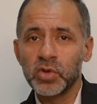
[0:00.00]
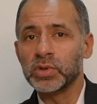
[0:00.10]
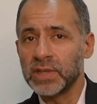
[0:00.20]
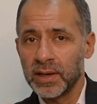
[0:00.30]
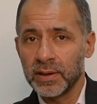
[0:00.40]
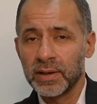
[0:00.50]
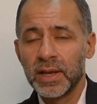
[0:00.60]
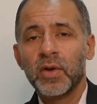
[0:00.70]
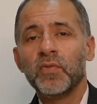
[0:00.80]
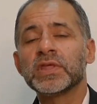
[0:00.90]
you there,
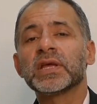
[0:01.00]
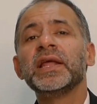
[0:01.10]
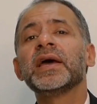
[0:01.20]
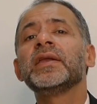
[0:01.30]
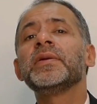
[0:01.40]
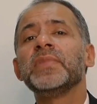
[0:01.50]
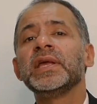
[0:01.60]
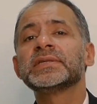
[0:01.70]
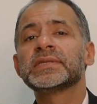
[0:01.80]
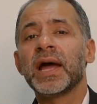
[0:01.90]
which clearly
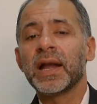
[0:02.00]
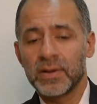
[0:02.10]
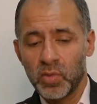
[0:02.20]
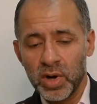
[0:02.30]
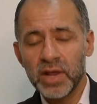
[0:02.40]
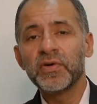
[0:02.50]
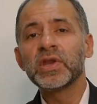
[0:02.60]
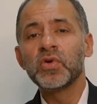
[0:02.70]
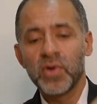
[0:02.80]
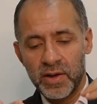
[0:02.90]
means that whatever
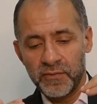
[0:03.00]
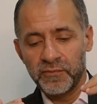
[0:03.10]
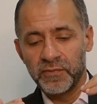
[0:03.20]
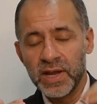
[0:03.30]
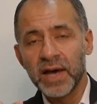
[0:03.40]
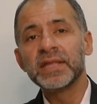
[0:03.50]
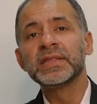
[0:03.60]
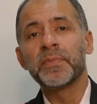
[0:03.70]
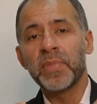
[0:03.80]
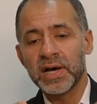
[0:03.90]
you have done in
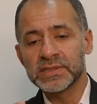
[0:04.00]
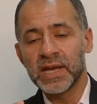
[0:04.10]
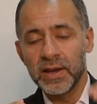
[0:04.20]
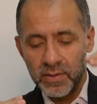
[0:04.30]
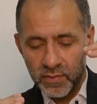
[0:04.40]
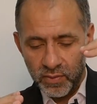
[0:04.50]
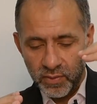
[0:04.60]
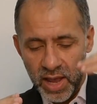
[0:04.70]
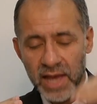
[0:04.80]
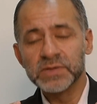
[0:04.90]
the past and
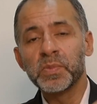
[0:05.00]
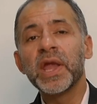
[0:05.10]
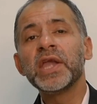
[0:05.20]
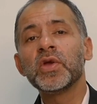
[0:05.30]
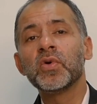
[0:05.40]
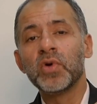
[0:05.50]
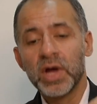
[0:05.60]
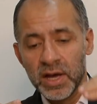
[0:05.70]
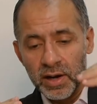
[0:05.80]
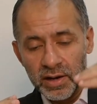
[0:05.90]
has made you
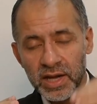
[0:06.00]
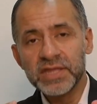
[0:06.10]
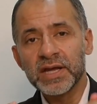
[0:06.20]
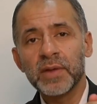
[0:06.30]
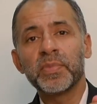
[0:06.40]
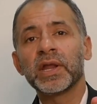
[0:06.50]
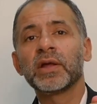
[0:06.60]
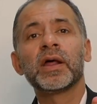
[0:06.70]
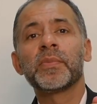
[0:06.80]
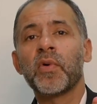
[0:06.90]
reach at a
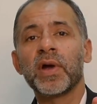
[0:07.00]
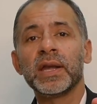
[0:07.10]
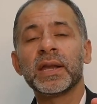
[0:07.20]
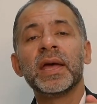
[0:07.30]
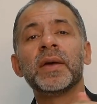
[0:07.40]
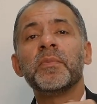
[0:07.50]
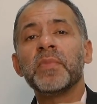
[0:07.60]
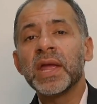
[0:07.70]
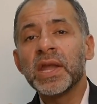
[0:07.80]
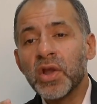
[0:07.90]
particular point
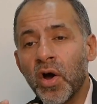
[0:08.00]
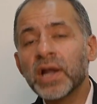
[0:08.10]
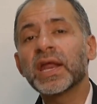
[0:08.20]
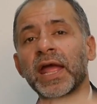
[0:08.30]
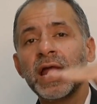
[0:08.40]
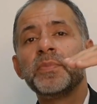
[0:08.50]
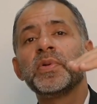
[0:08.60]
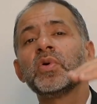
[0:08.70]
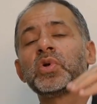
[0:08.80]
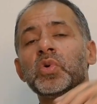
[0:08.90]
may not help
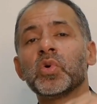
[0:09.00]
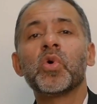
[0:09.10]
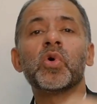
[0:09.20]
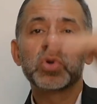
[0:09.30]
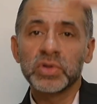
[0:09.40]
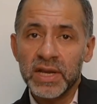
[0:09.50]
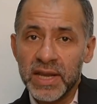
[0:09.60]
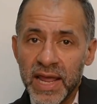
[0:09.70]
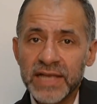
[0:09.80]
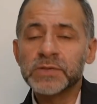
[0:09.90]
you to go to the
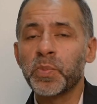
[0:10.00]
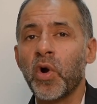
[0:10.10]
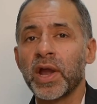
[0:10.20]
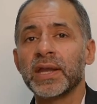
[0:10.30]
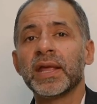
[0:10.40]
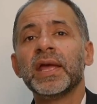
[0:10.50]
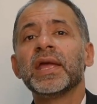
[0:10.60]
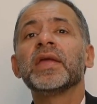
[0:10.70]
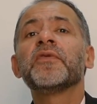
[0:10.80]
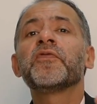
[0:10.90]
next point
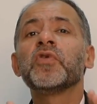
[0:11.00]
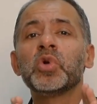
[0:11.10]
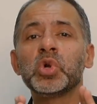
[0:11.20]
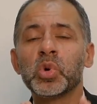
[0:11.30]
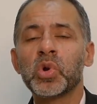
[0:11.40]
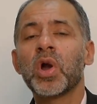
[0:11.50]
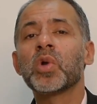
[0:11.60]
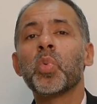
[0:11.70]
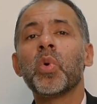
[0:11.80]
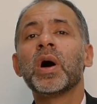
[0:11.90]
if you do
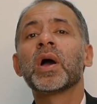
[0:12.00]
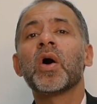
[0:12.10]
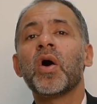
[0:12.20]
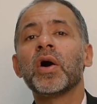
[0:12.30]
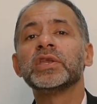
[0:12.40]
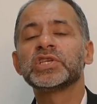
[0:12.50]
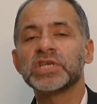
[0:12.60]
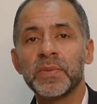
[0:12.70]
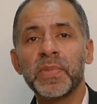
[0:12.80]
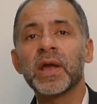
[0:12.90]
not work on
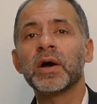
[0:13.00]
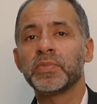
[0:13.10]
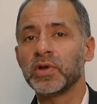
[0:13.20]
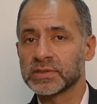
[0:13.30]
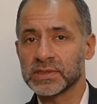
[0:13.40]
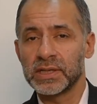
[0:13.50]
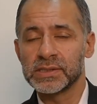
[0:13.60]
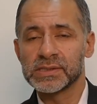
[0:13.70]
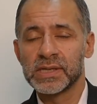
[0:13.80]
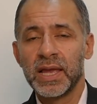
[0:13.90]
shaping up your
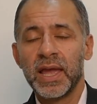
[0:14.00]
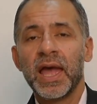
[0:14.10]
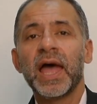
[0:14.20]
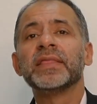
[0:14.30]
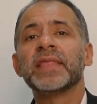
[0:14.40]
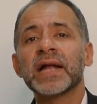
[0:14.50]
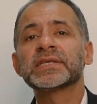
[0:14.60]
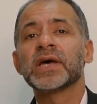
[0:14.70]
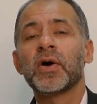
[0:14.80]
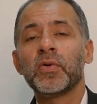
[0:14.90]
skills. And
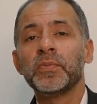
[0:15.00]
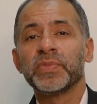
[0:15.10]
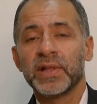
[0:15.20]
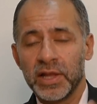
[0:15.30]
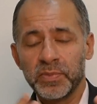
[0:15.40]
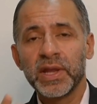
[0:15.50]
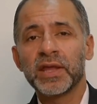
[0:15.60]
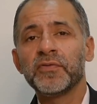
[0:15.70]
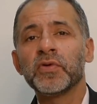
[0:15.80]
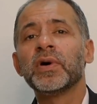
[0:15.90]
that's how, let me
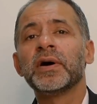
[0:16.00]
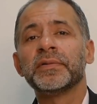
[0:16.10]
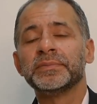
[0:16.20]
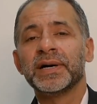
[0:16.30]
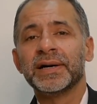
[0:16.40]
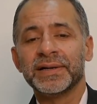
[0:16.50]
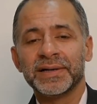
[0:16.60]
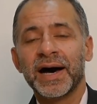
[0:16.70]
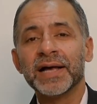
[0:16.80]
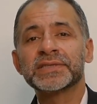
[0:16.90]
give you
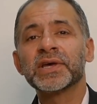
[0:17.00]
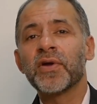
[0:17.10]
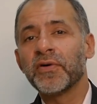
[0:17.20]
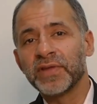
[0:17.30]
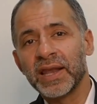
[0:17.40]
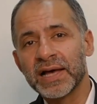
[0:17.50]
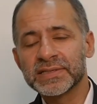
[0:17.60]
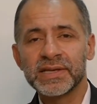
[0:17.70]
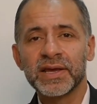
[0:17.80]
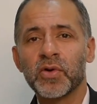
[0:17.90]
a answer of the
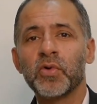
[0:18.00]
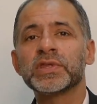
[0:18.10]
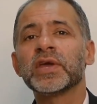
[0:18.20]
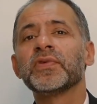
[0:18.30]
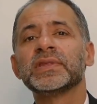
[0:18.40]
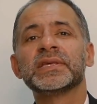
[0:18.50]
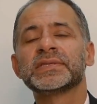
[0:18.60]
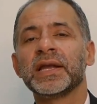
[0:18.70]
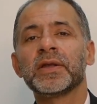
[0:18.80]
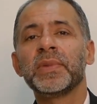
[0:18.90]
last year coaching with this
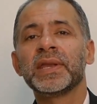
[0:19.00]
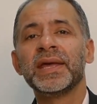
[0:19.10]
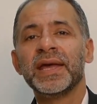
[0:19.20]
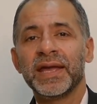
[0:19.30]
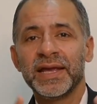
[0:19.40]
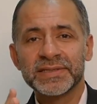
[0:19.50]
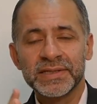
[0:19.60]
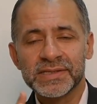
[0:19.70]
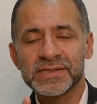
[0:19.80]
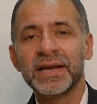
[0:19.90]
gentleman. He is
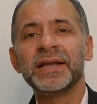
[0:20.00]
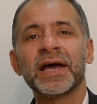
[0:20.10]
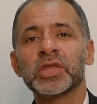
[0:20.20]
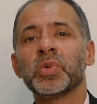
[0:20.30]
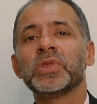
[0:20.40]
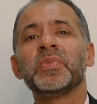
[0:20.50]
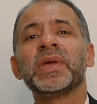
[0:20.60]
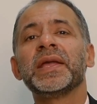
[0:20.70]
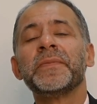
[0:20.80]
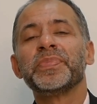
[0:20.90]
in still touch with
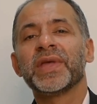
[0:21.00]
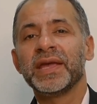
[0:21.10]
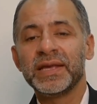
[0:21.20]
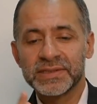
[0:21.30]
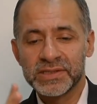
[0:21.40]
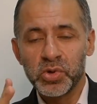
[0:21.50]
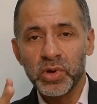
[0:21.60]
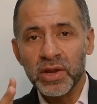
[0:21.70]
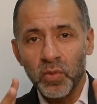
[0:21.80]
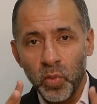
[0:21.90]
me. He is
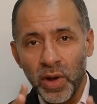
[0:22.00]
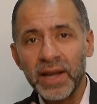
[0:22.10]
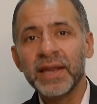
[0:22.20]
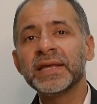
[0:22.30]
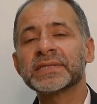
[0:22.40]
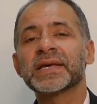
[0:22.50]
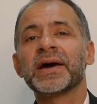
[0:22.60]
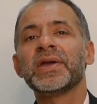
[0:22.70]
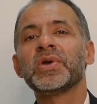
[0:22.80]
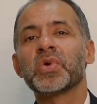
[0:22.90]
doing well in his
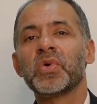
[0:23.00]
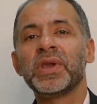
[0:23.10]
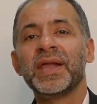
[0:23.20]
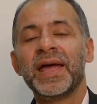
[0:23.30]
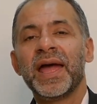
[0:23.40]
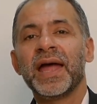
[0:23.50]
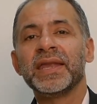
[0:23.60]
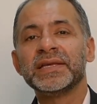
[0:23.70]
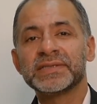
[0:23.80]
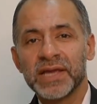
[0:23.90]
current role,
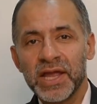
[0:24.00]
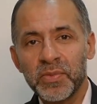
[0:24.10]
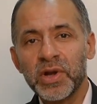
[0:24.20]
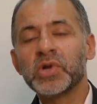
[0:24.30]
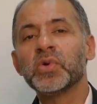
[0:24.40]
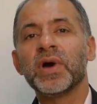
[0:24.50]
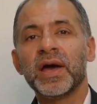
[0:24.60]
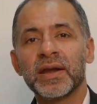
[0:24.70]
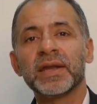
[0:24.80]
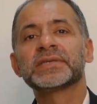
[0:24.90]
and he is able to
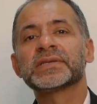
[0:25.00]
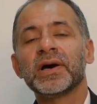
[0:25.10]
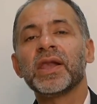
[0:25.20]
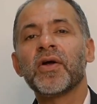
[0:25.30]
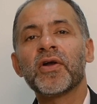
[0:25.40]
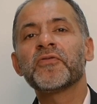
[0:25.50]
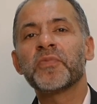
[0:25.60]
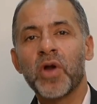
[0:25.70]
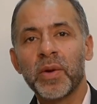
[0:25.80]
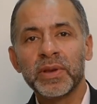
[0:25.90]
arrest a lot
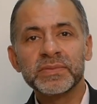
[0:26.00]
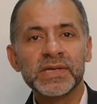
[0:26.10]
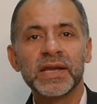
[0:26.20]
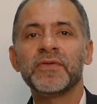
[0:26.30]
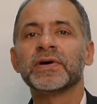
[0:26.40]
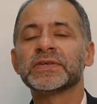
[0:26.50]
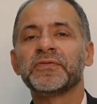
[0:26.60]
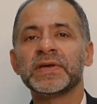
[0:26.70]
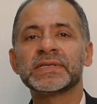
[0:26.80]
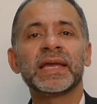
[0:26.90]
of problems that he was
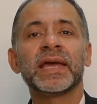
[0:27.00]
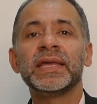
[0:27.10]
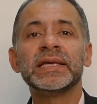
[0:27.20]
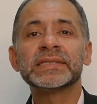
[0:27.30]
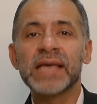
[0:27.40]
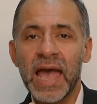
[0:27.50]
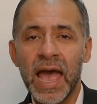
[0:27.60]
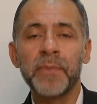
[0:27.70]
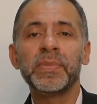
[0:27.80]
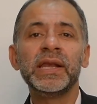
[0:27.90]
facing, and he is
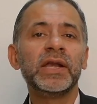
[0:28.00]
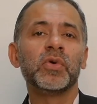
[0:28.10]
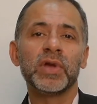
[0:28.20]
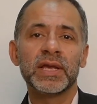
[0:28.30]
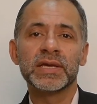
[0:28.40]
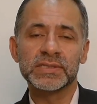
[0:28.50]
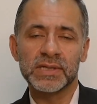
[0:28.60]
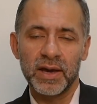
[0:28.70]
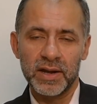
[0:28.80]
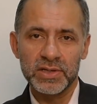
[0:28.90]
happily doing his
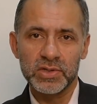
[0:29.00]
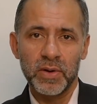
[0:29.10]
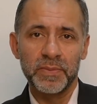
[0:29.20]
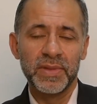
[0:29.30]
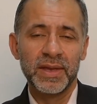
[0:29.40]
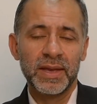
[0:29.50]
current job.